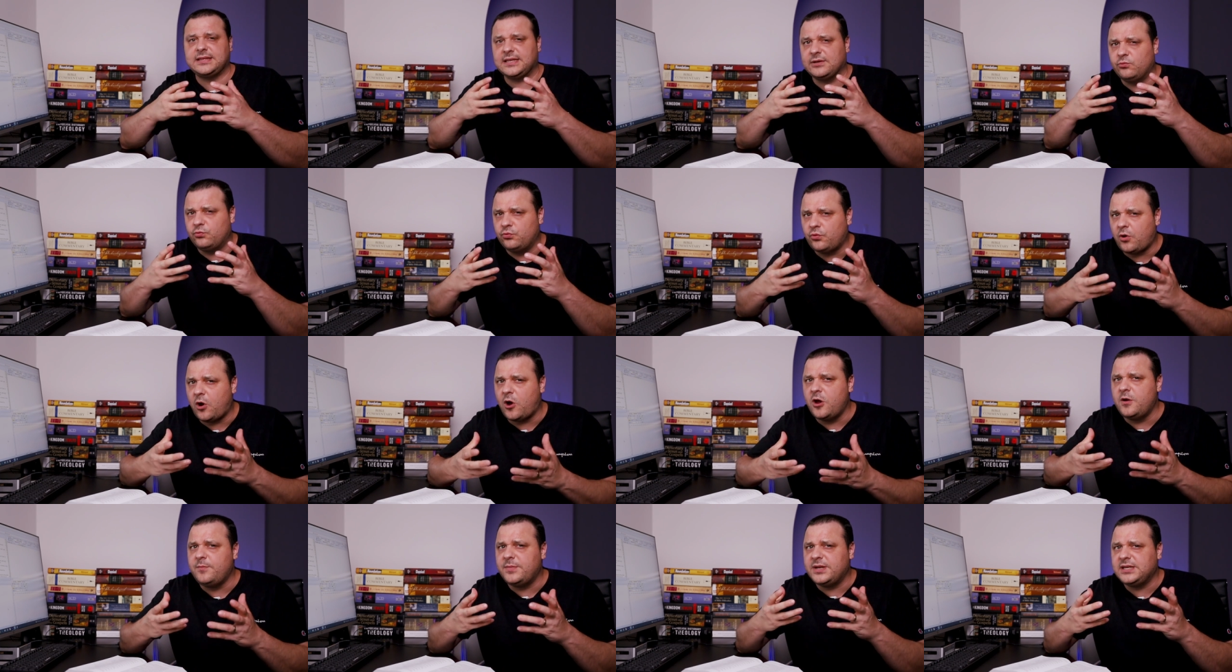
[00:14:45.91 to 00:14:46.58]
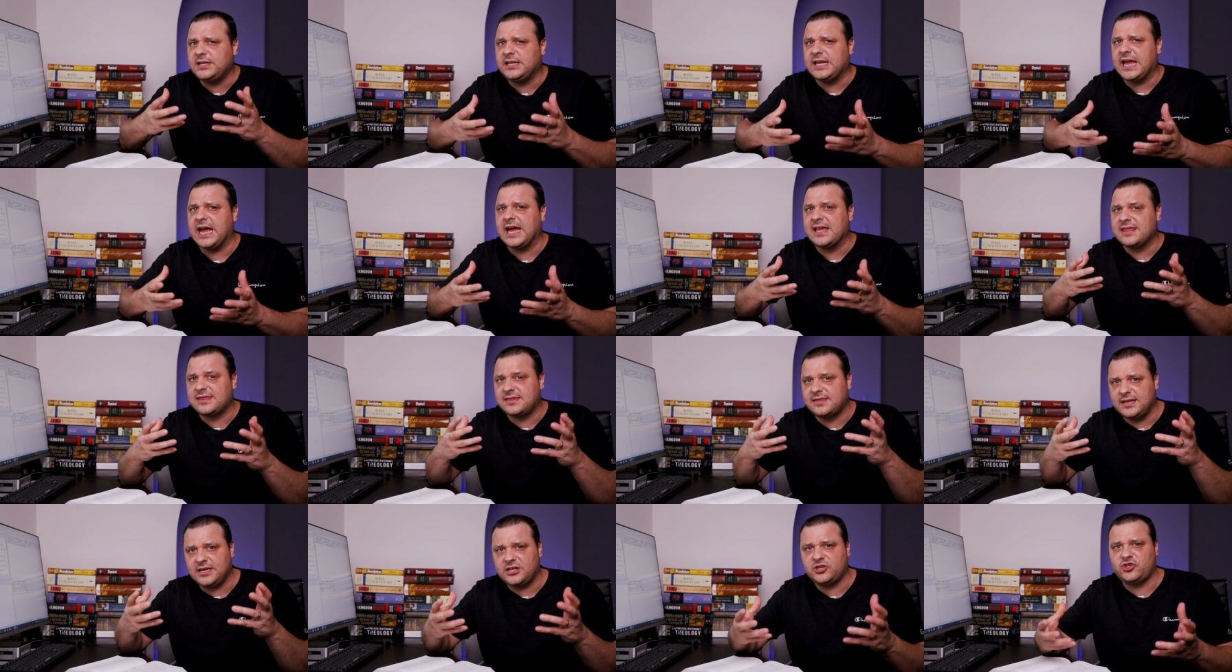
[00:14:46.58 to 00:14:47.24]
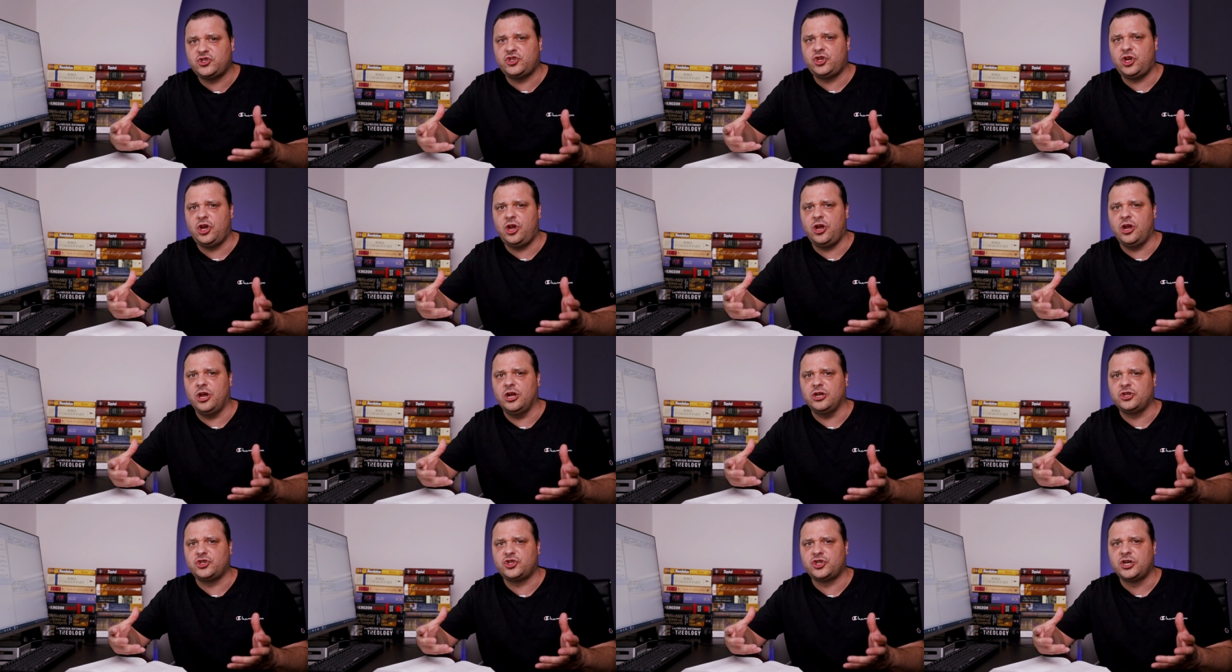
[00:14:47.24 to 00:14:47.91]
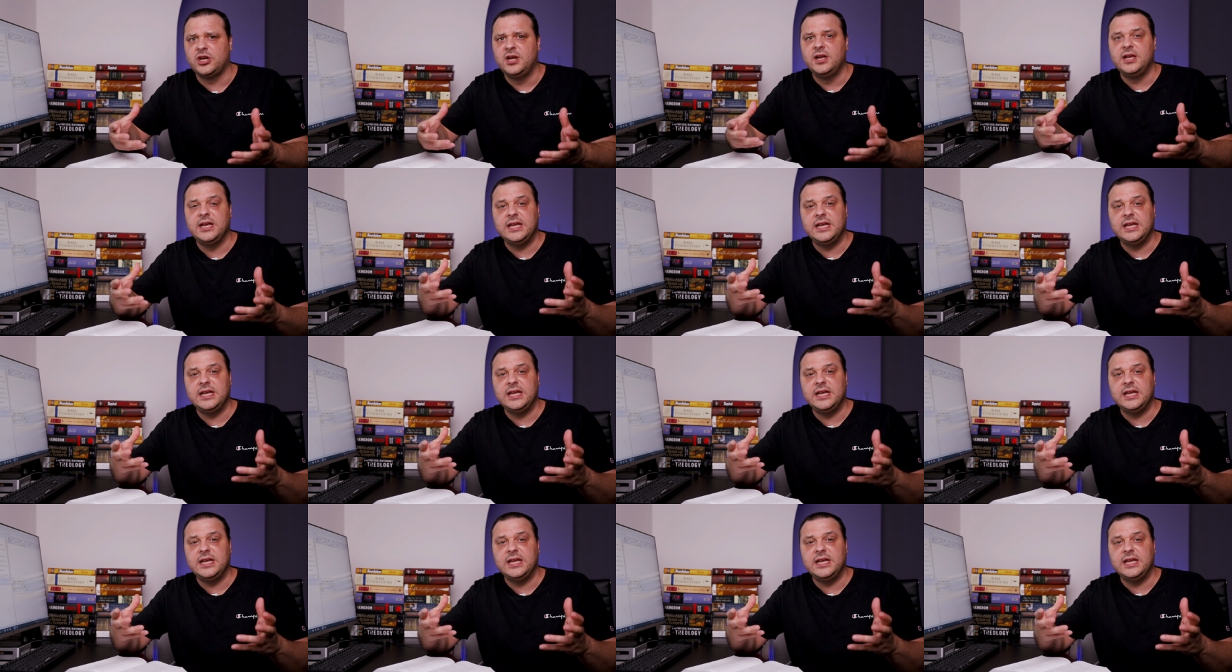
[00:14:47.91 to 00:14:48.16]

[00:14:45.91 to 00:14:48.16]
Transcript: the Roman Catholic Church